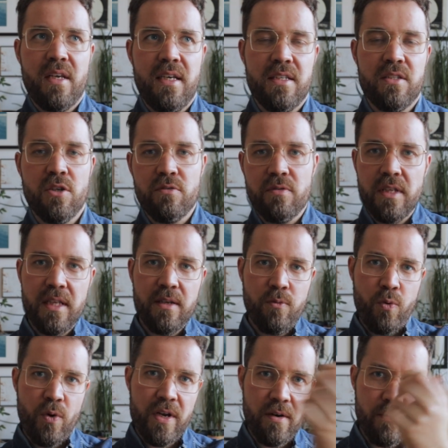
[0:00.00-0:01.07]
it's not really
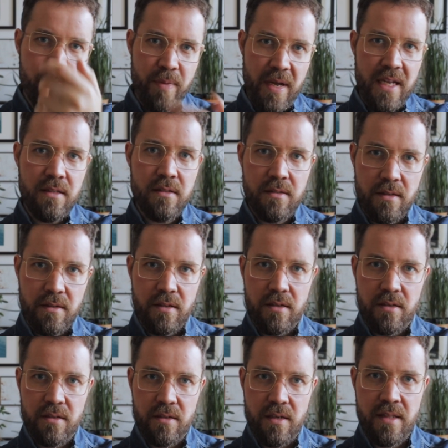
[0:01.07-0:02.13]
where it bends in
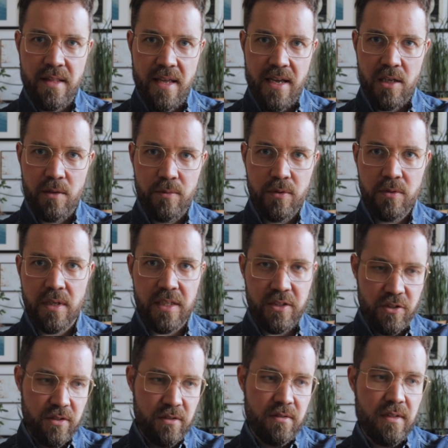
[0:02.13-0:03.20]
the elbow, it's
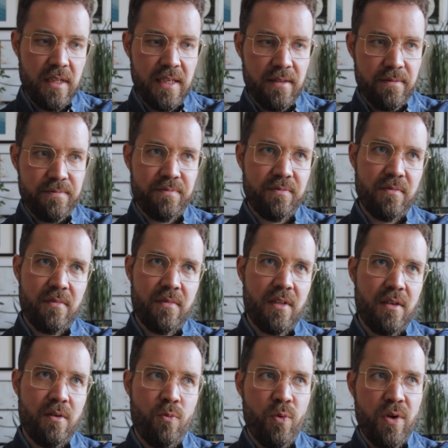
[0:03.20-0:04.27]
just like
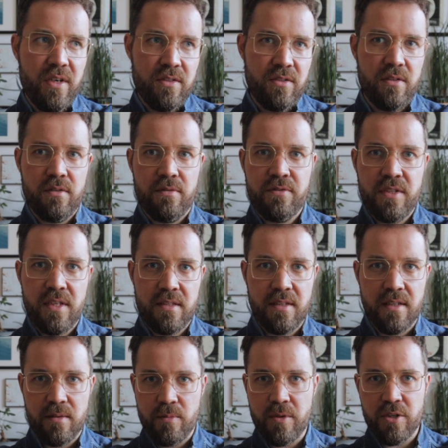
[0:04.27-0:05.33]
where it's sort of
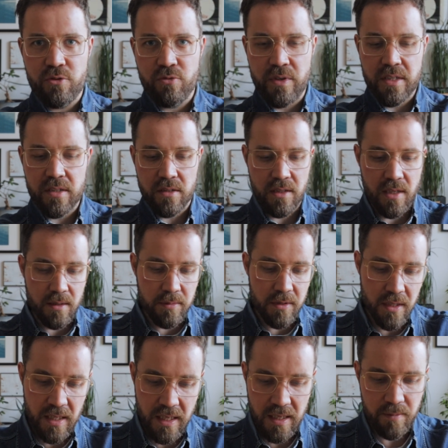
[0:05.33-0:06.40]
sitting and where it's wrinkled up.
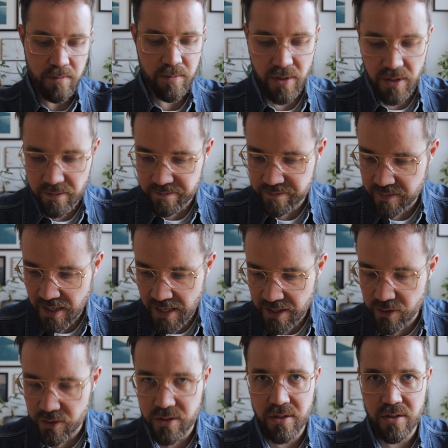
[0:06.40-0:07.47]
But I
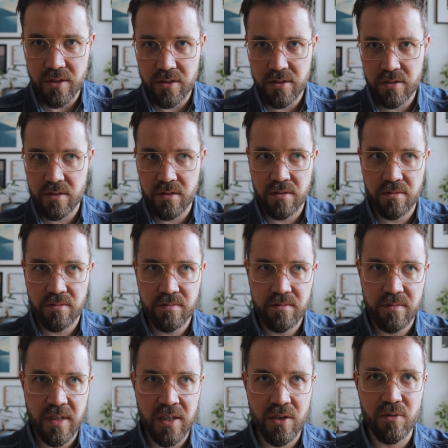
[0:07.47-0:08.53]
usually
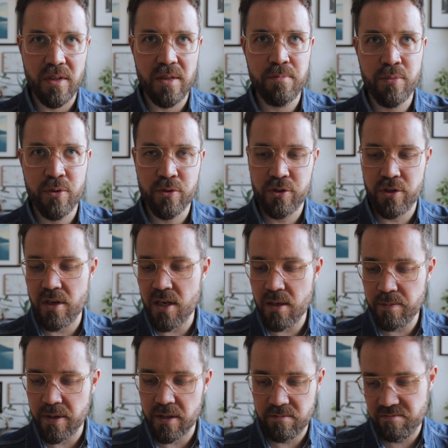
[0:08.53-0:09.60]
I don't really push it
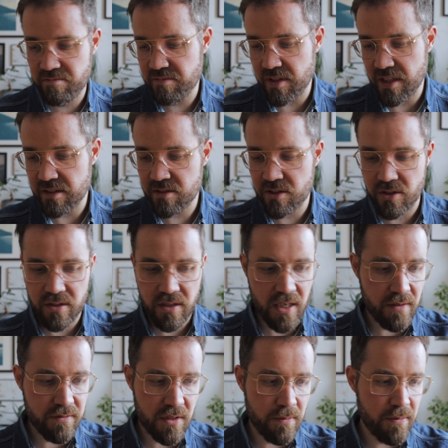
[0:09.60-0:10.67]
up, I like turn the
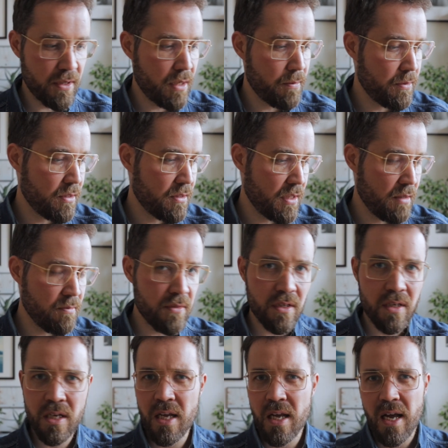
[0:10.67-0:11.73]
cuffs up a couple of times.
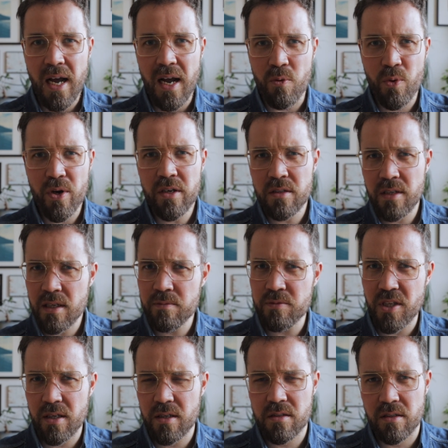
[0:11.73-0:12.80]
I wear denim
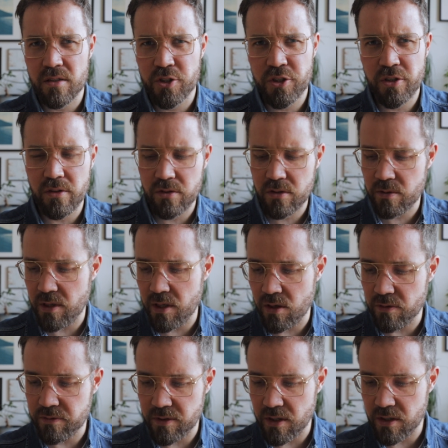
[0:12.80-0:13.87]
jackets like shirts quite
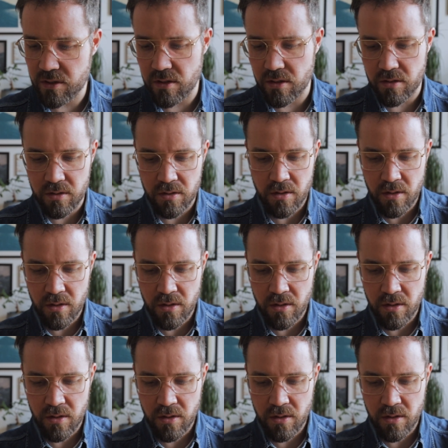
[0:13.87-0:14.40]
often actually.